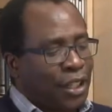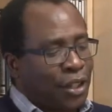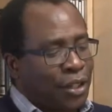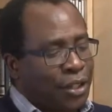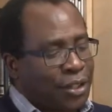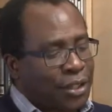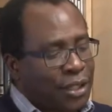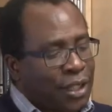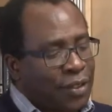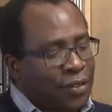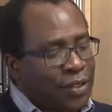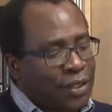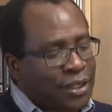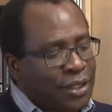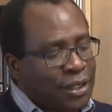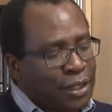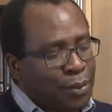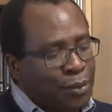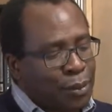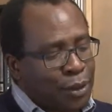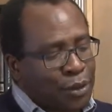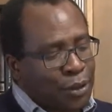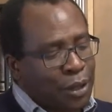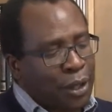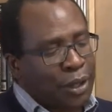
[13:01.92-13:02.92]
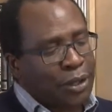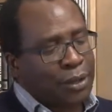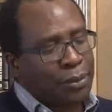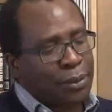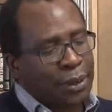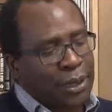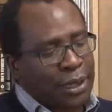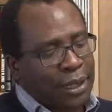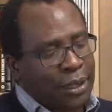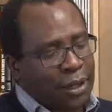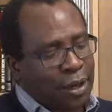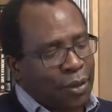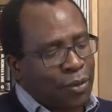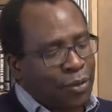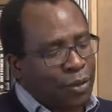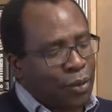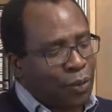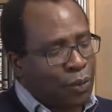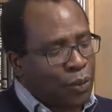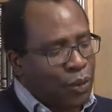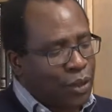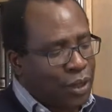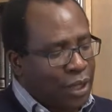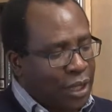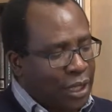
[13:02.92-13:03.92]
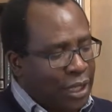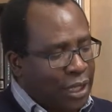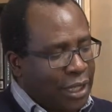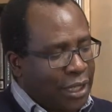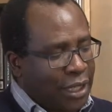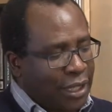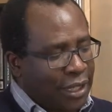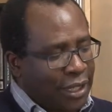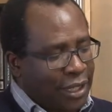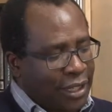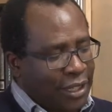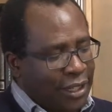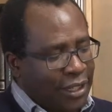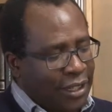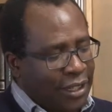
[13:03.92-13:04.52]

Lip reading: Your self-esteem must ultimately come from within.